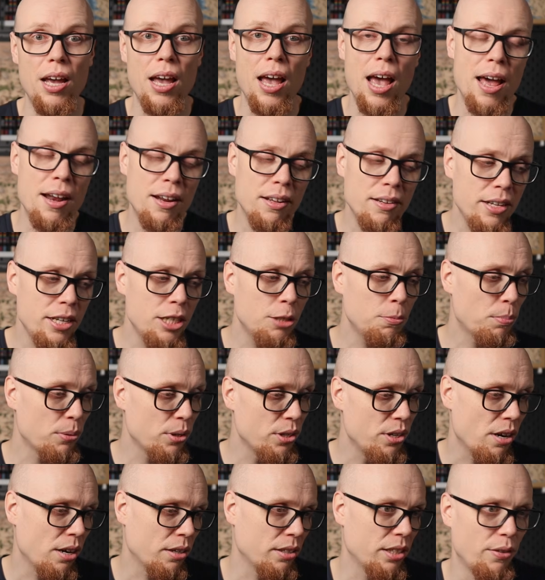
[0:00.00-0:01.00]
And it is
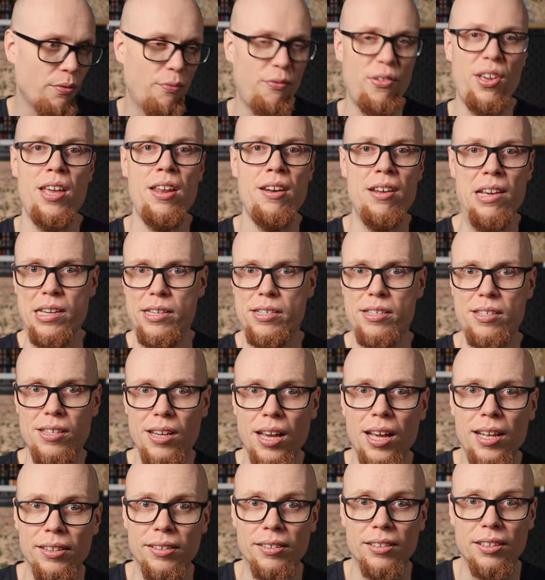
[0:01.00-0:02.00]
productive in a
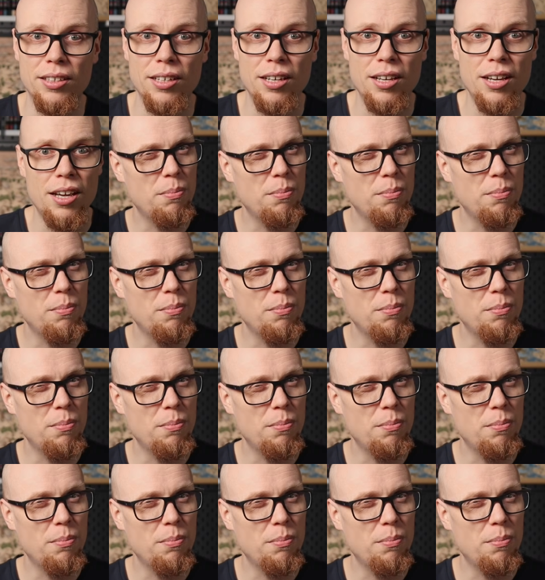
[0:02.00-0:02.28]
sense,